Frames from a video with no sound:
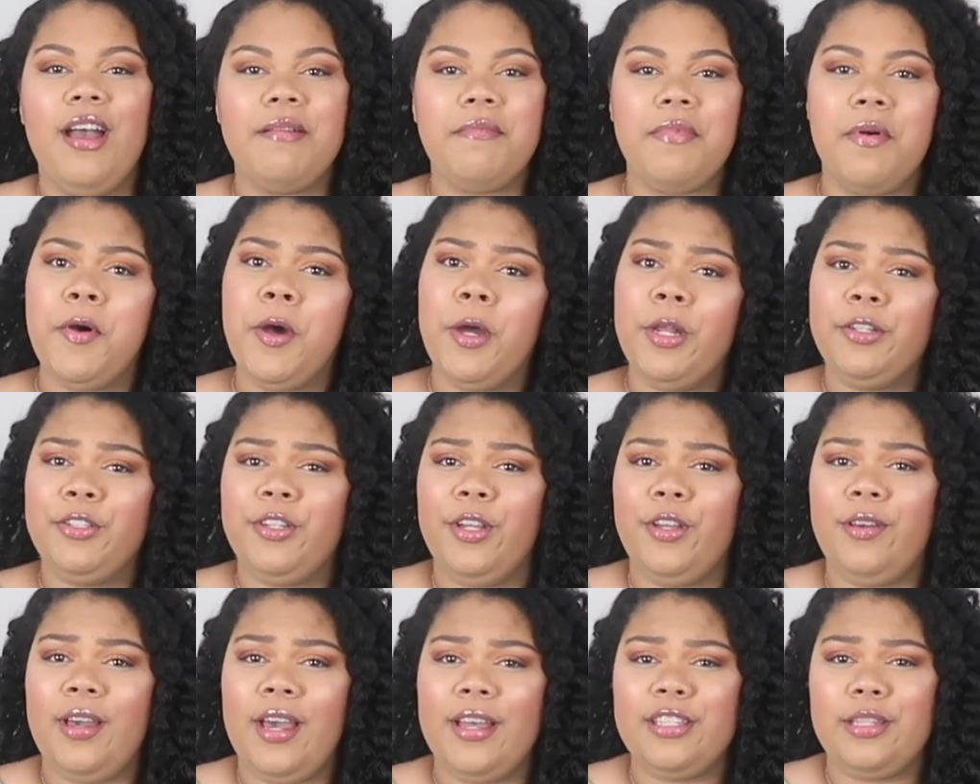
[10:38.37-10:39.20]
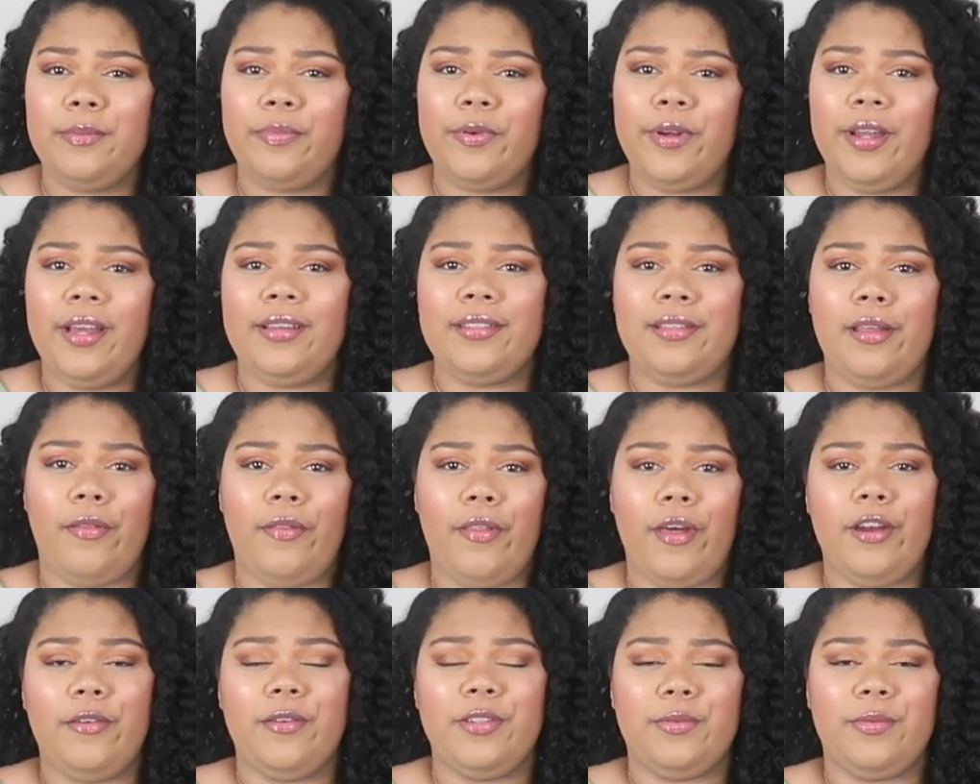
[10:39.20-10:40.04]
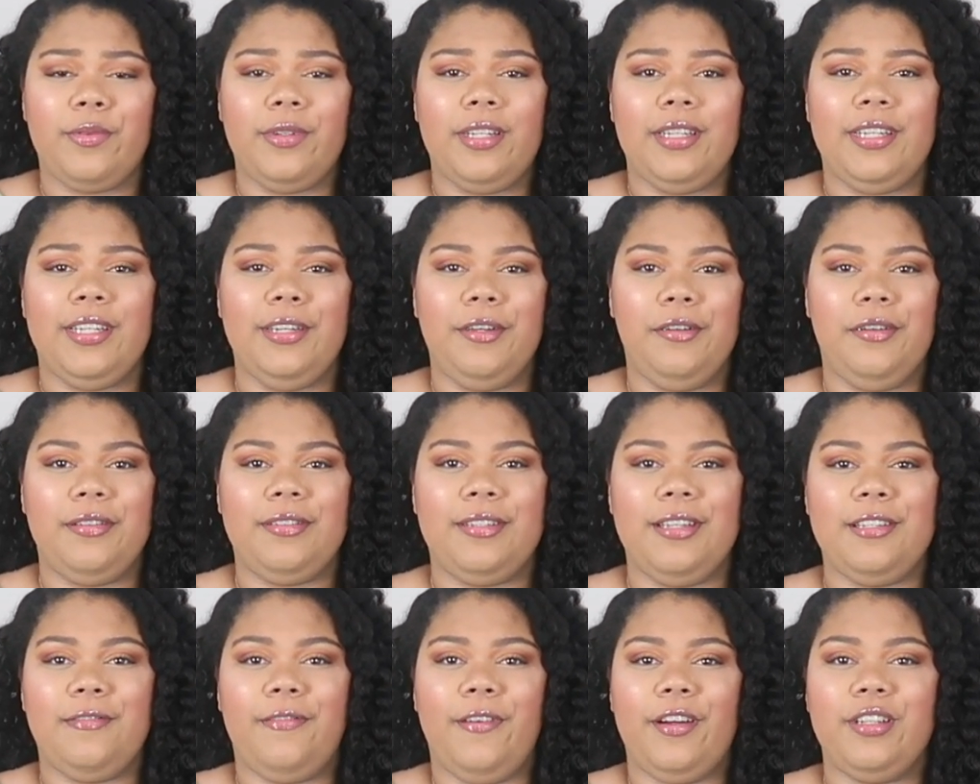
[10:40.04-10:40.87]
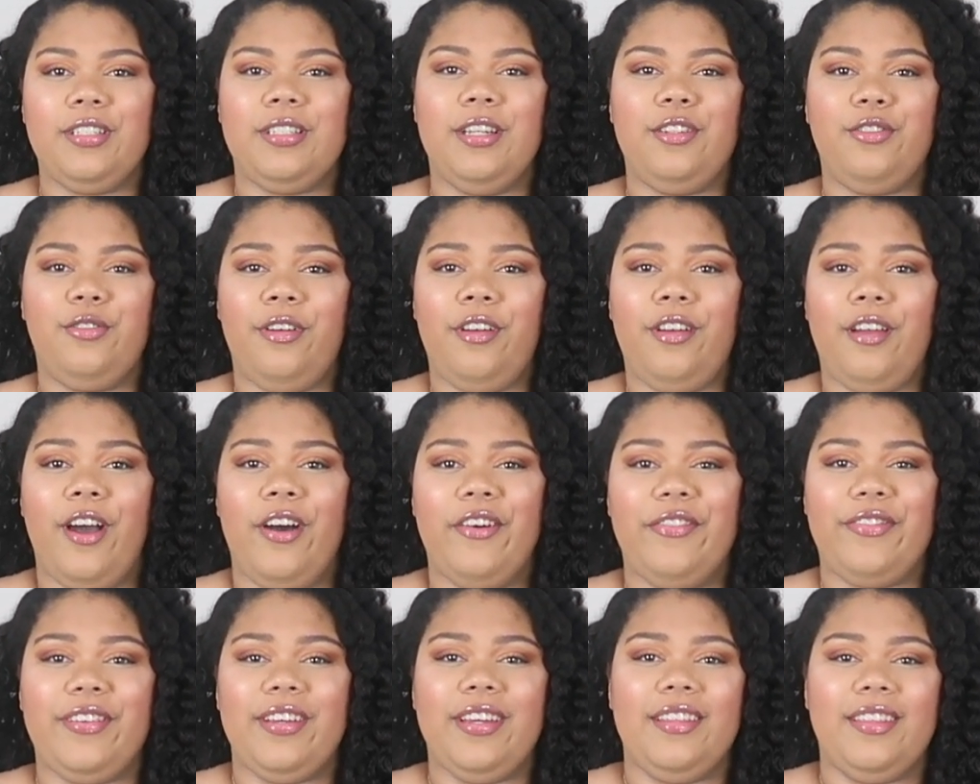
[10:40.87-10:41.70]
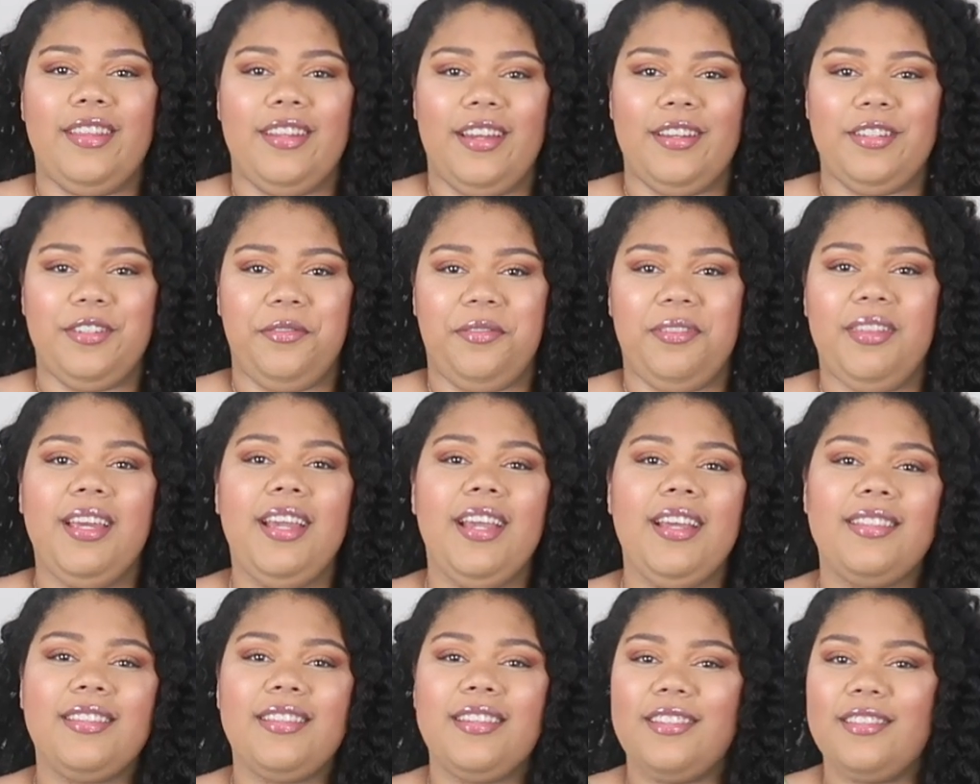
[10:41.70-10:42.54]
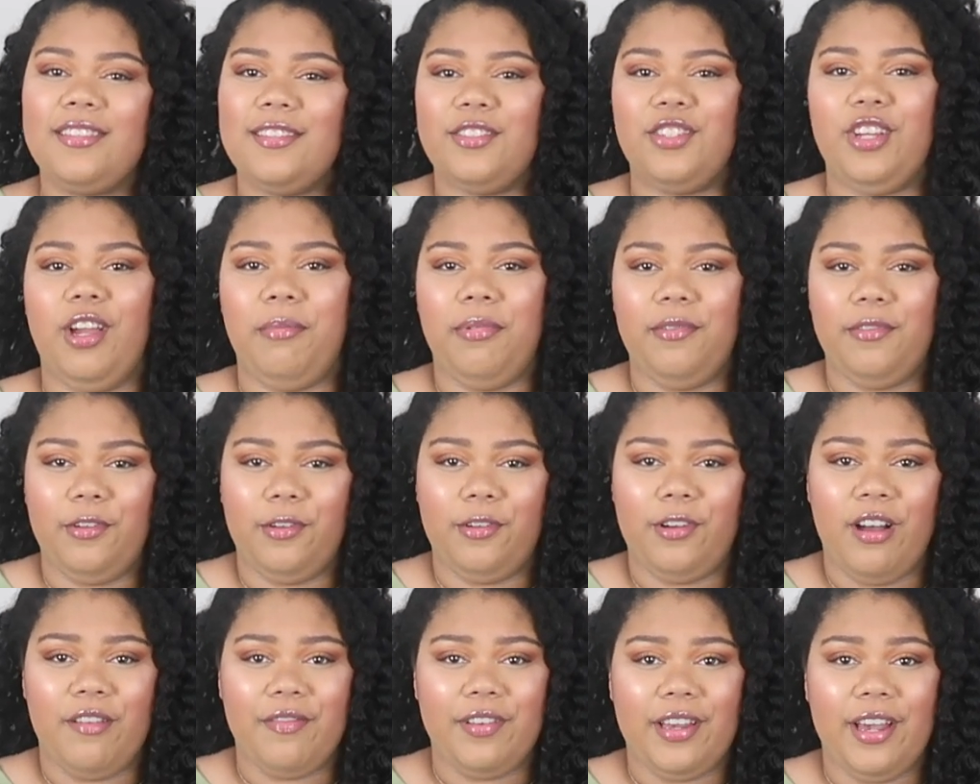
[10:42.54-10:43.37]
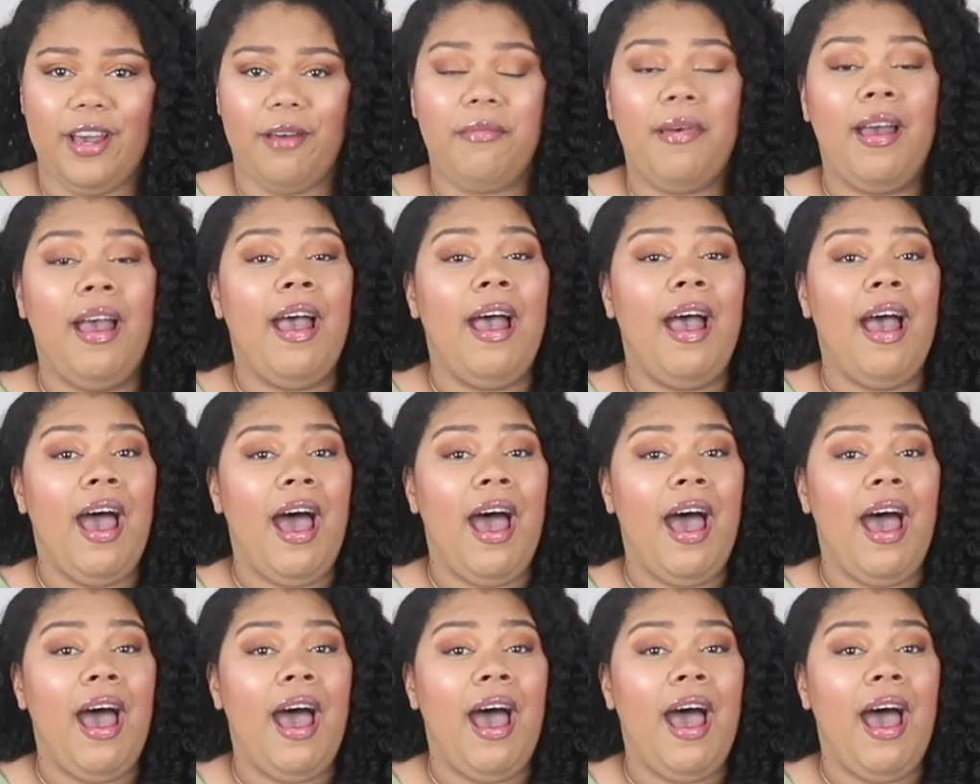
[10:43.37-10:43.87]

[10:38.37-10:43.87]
But I wanted to show you guys the print because I thought it was really cute. It says, "First I drink coffee, then I do things," and it's the shape of a little coffee cup.